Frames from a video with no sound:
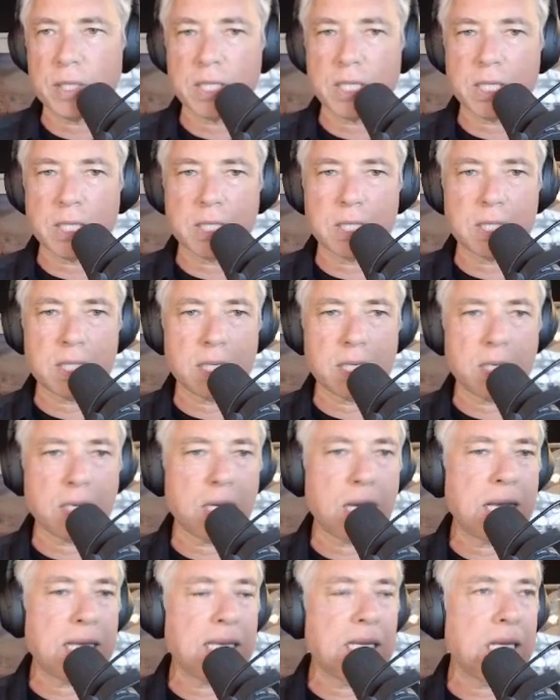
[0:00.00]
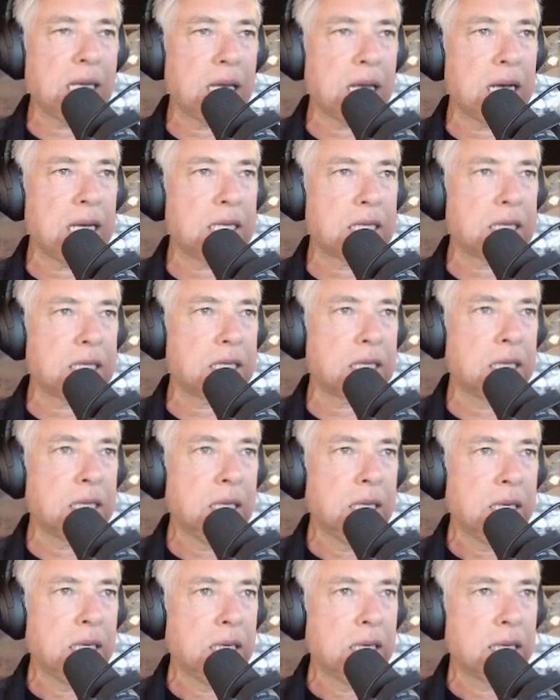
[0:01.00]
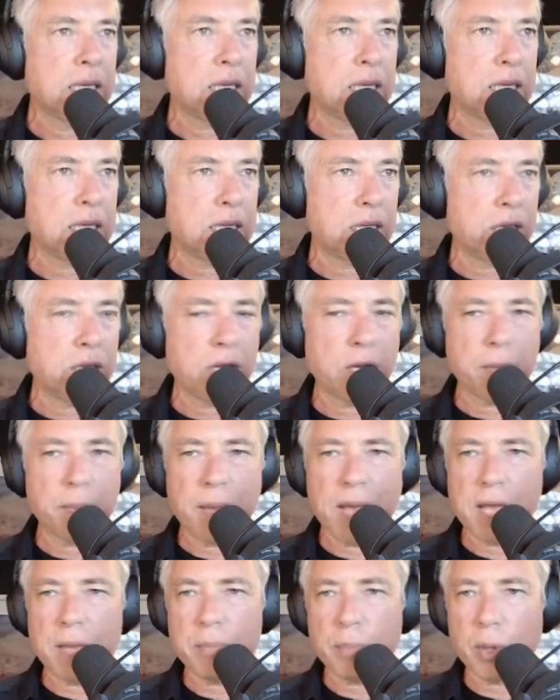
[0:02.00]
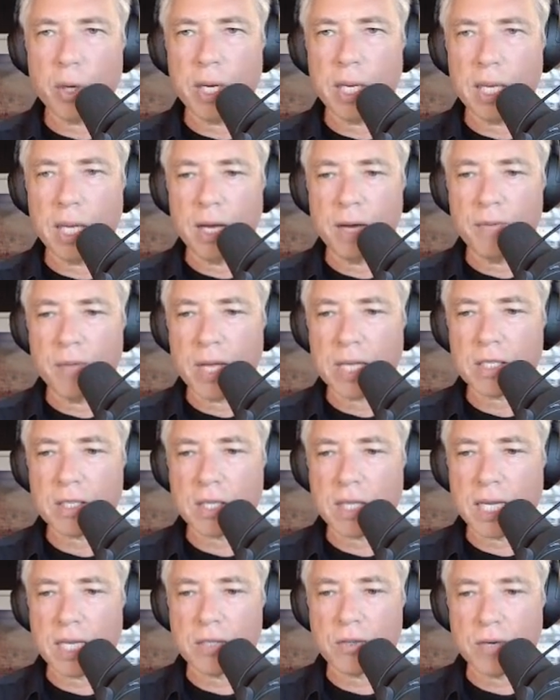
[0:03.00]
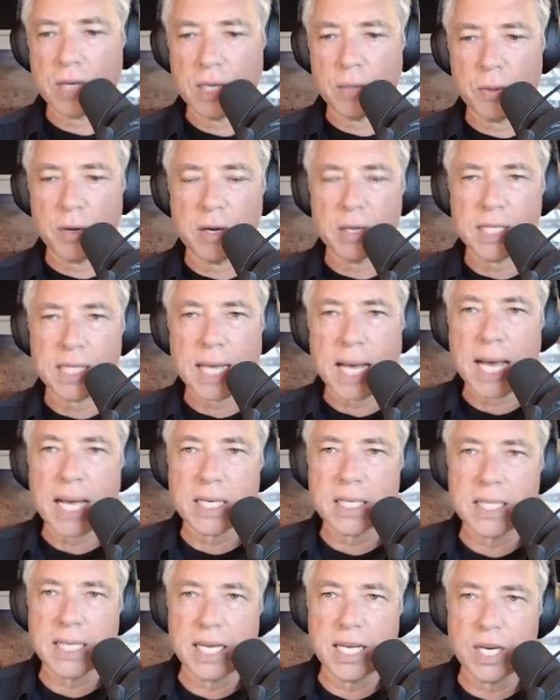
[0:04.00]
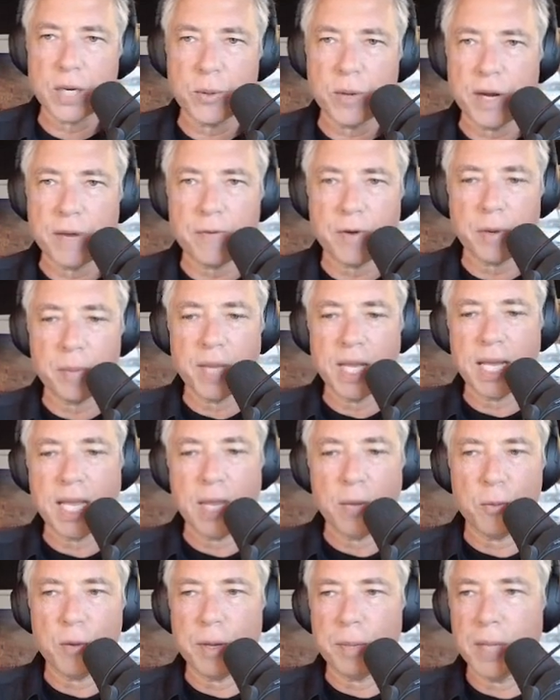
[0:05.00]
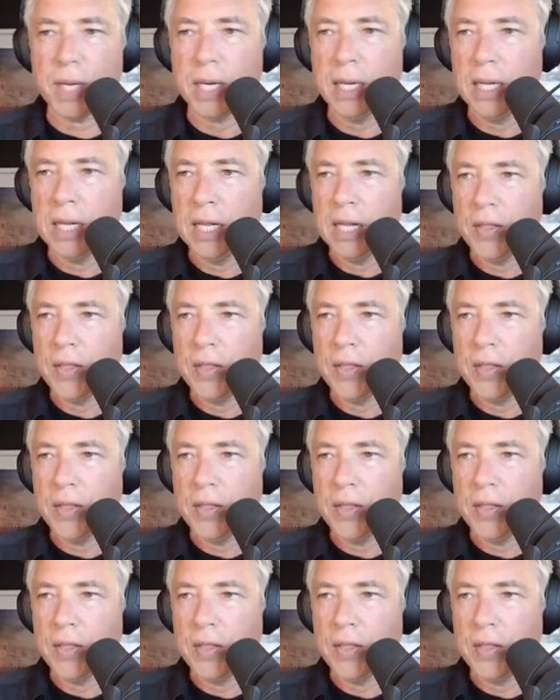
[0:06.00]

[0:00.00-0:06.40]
Just idealizes, you know, man-boy love. That's really where it's at, staying away from icky women.